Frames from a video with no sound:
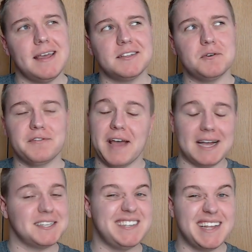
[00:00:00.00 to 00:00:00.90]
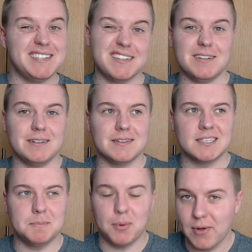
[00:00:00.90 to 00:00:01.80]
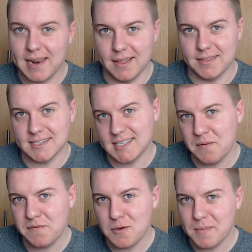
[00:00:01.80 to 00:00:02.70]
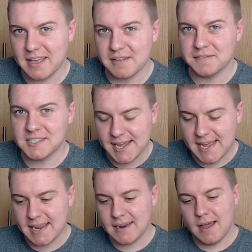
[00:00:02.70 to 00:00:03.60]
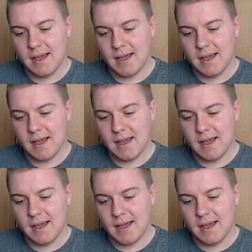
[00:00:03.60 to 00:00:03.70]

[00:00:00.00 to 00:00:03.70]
sort of accidental spoiler that some of you may have seen.